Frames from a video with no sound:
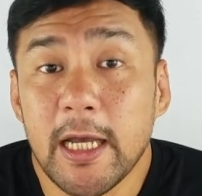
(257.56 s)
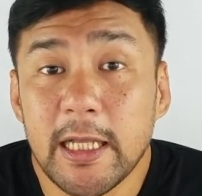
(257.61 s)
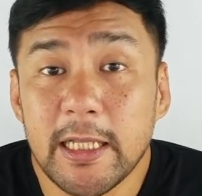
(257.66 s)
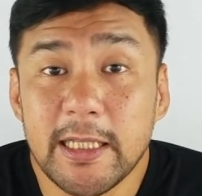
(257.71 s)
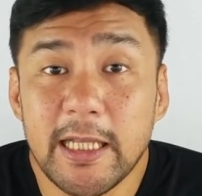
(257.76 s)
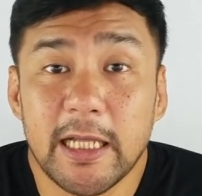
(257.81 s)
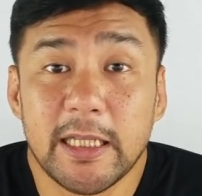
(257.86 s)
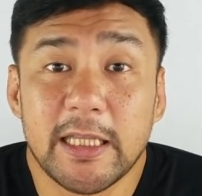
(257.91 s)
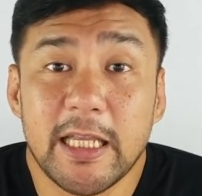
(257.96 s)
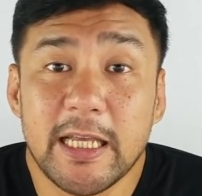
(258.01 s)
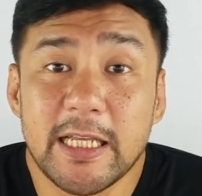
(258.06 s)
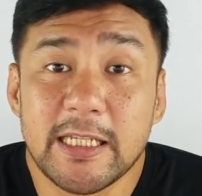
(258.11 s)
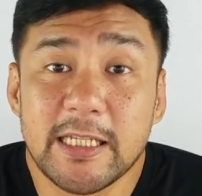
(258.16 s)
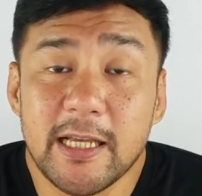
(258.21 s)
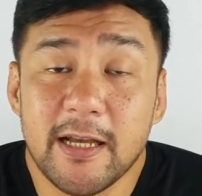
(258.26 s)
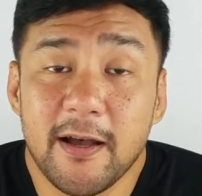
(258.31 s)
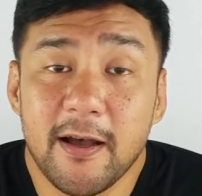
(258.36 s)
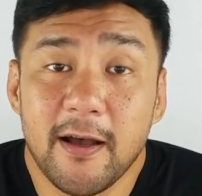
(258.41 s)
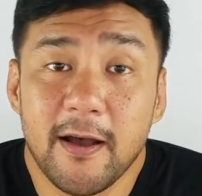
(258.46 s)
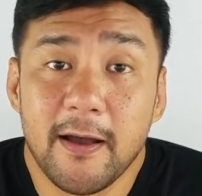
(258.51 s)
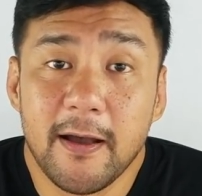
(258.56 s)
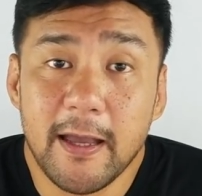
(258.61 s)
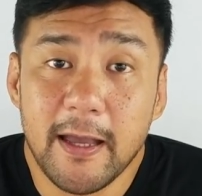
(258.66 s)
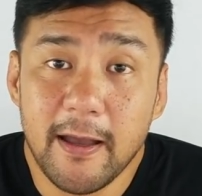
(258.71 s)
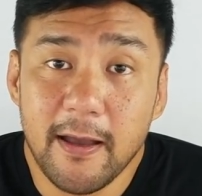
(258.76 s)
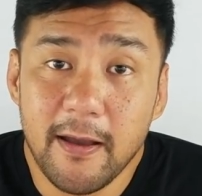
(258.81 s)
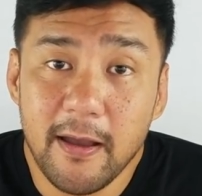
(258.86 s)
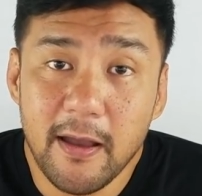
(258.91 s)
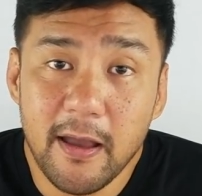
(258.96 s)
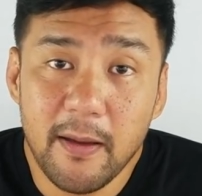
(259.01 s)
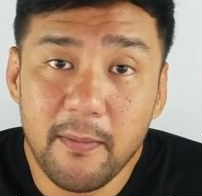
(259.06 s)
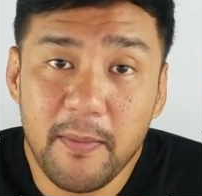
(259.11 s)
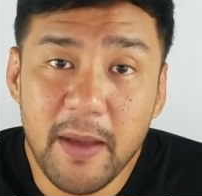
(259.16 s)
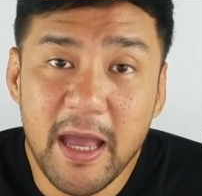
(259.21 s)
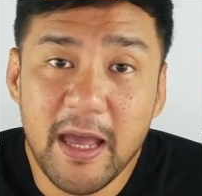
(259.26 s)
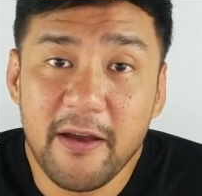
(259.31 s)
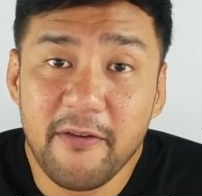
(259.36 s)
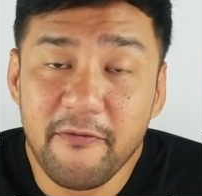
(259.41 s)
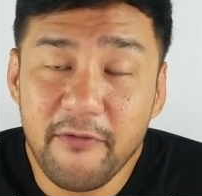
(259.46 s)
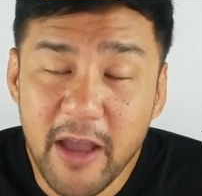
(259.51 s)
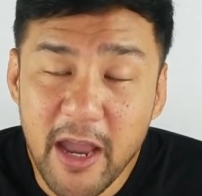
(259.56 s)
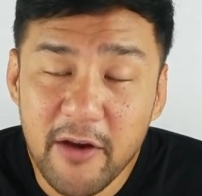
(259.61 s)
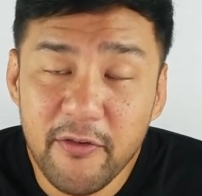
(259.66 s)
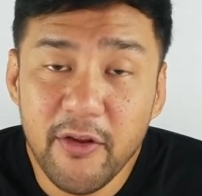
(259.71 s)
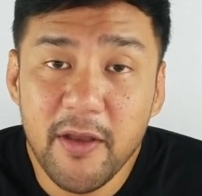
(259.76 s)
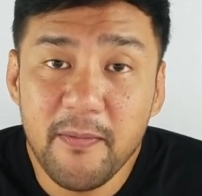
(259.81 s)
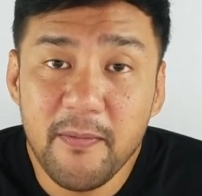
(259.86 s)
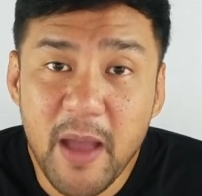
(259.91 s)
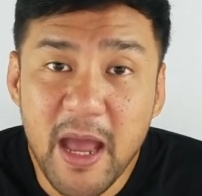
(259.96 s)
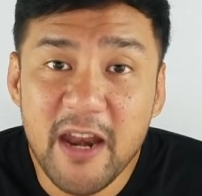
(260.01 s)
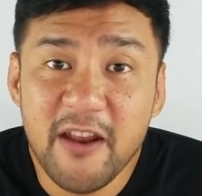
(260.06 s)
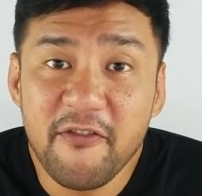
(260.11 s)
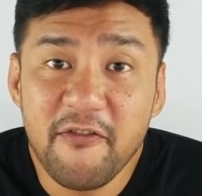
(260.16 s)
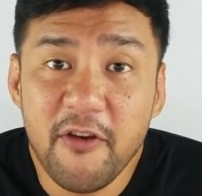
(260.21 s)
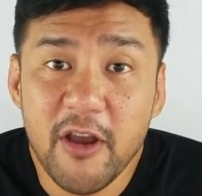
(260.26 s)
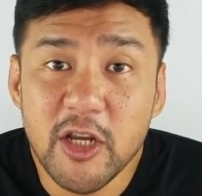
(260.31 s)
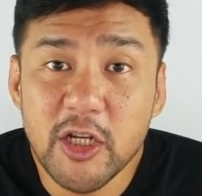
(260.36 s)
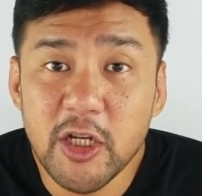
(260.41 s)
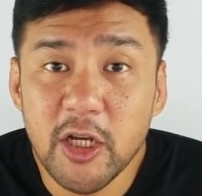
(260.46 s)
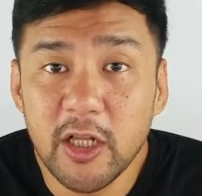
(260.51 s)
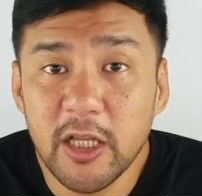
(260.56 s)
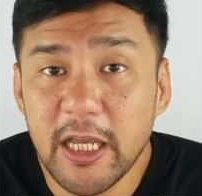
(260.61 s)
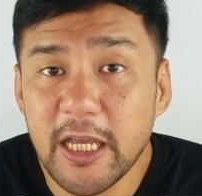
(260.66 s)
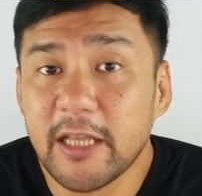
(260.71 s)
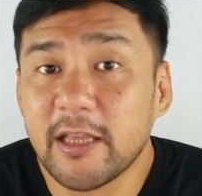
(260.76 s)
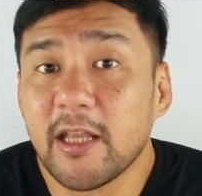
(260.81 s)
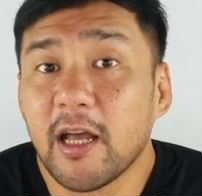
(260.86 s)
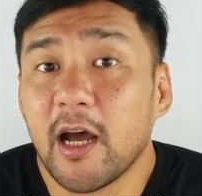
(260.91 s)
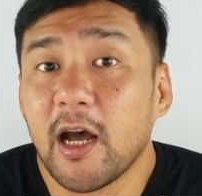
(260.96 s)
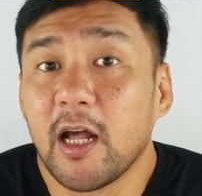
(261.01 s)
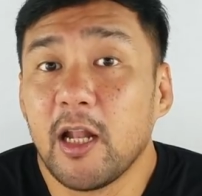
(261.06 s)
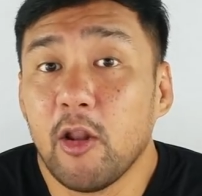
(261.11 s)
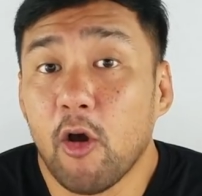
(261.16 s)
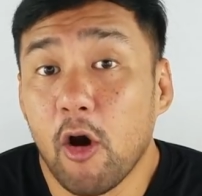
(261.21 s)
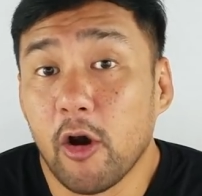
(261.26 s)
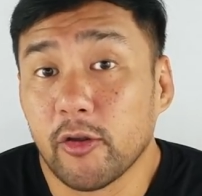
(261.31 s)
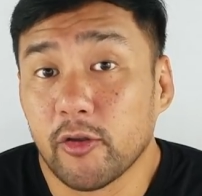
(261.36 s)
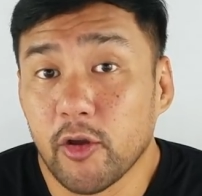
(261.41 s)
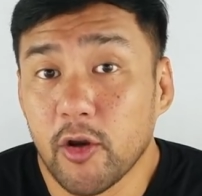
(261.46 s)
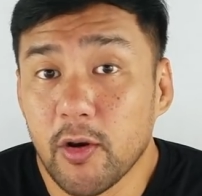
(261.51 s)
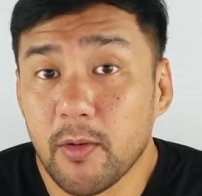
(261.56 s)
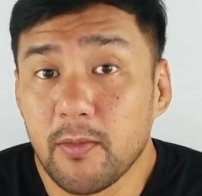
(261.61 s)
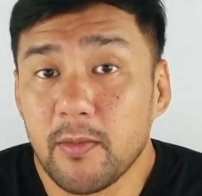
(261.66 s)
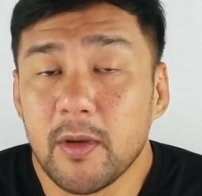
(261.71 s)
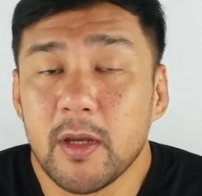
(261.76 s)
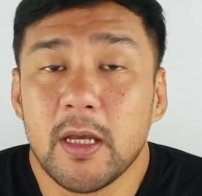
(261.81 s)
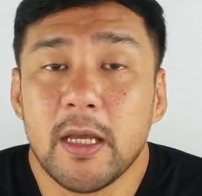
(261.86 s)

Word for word: that is uh, be very beneficial in the long term.